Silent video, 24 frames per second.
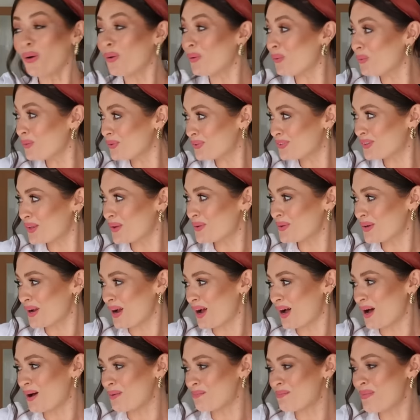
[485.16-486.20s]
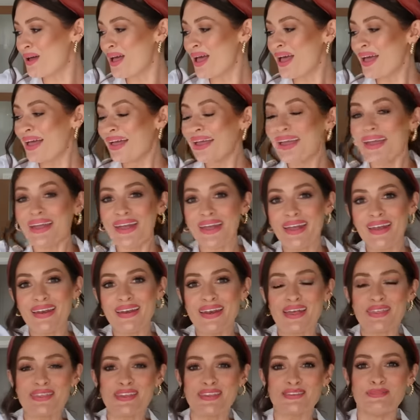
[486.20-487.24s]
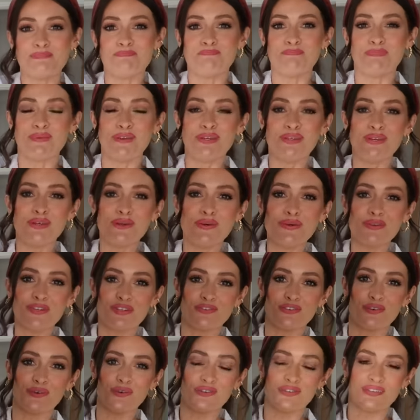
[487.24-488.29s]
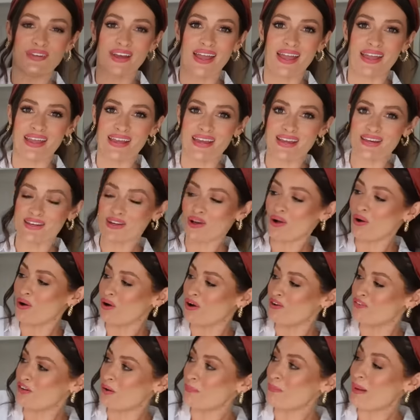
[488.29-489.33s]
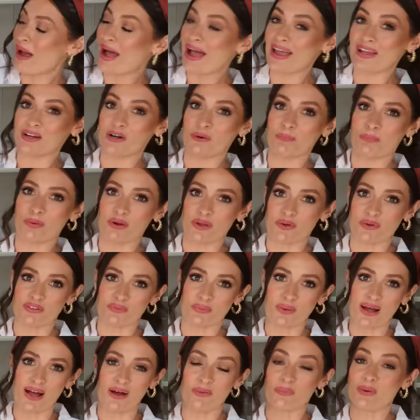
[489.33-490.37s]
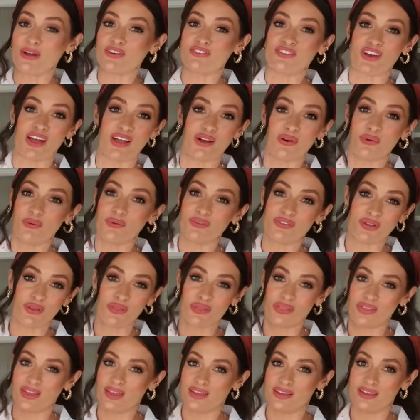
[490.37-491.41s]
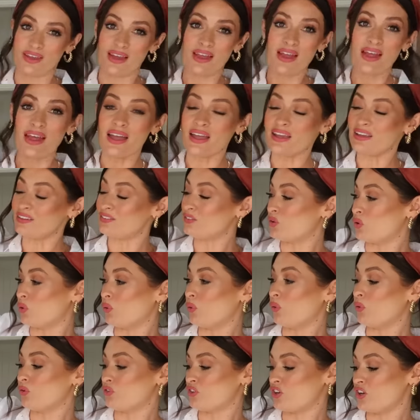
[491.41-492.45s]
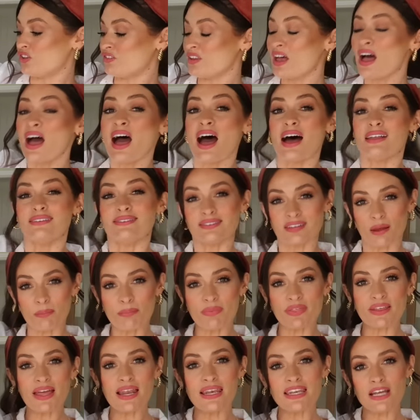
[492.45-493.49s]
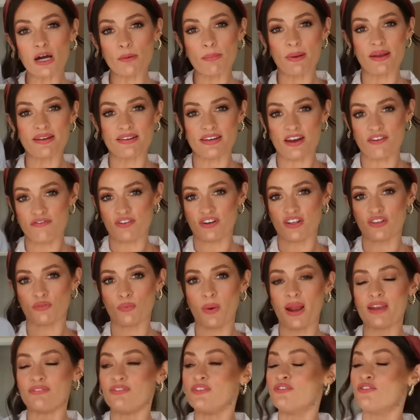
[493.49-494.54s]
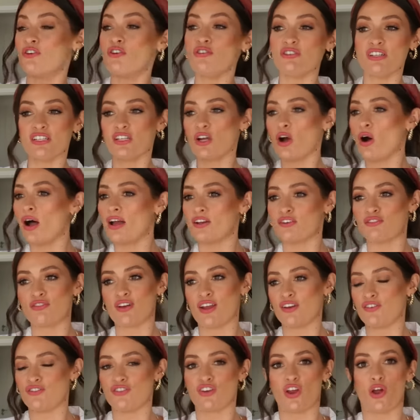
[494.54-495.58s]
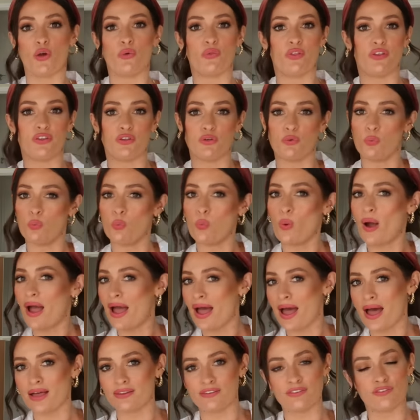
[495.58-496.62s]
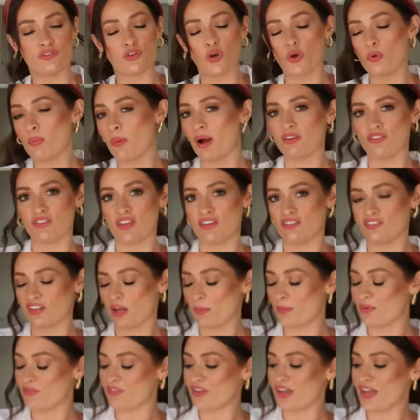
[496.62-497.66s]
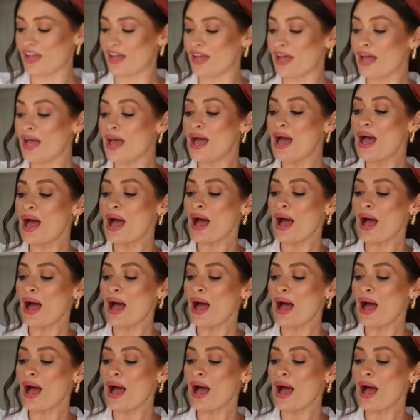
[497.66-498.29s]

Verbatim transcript: also come in this beautiful shade of pale blue as well, which I also think is gorgeous, and something a little bit different as well. If you've already got a trench coat that you wear so much this time of year,